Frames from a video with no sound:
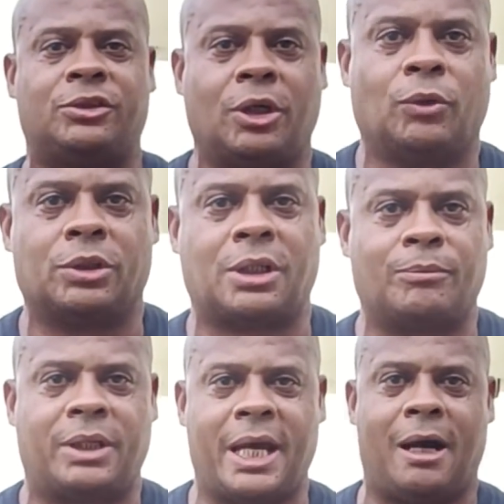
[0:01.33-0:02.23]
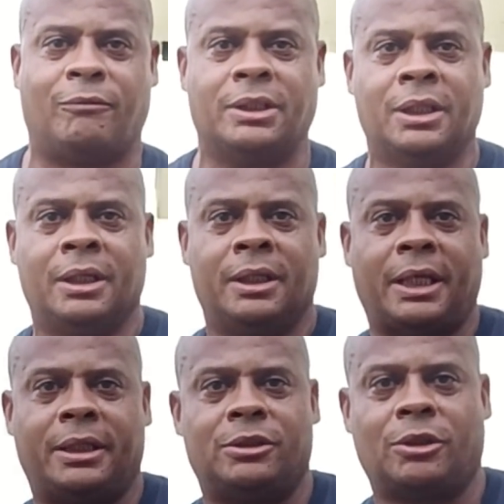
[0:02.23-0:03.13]
Shoulders. I'm Calvin.
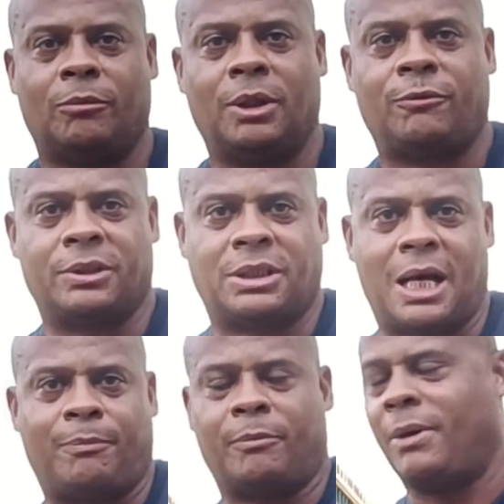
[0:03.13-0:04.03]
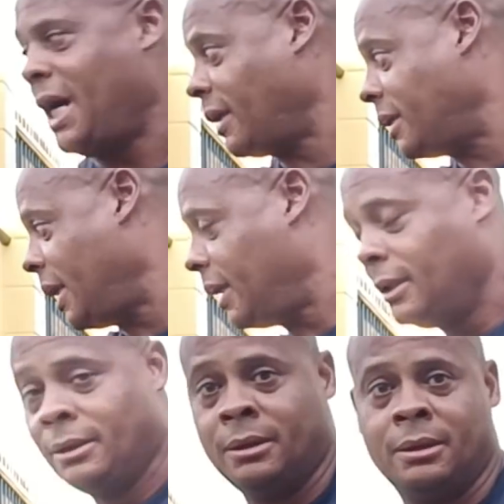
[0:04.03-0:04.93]
Thank you so much for stopping by today.
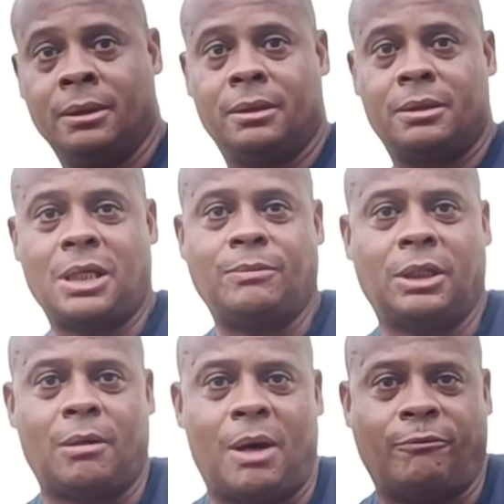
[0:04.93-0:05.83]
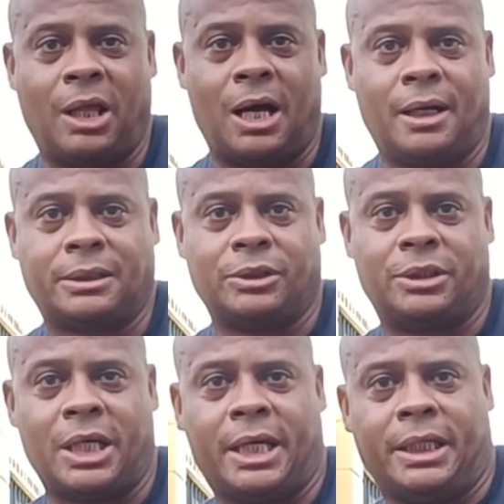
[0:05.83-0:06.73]
The subject of my vlog
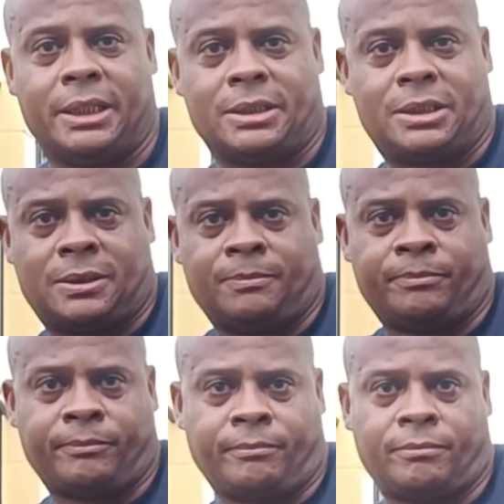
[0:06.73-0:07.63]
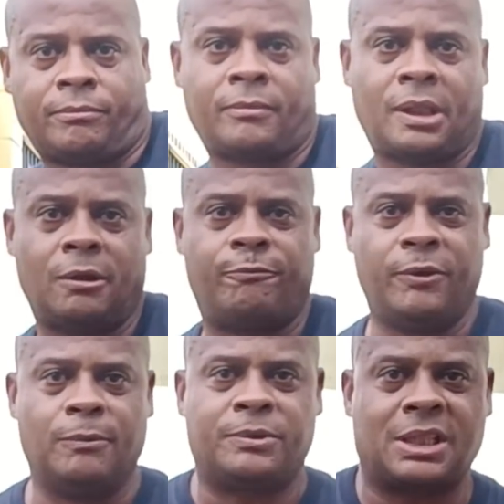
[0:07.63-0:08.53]
today is the
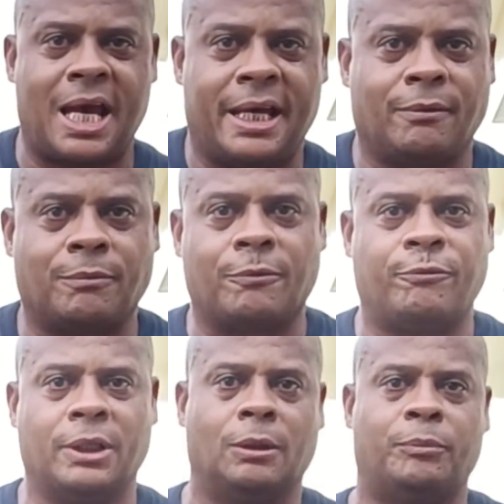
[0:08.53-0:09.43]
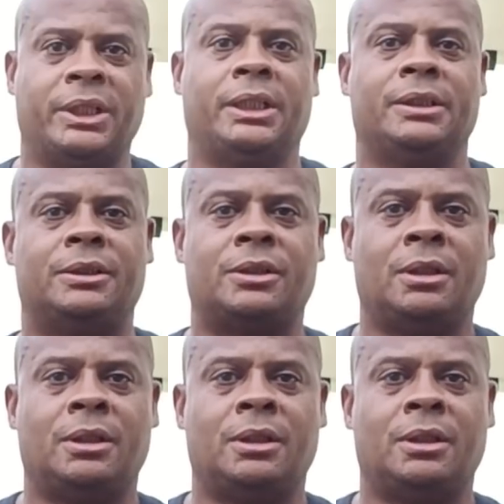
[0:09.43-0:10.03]
flip side of the Philippines.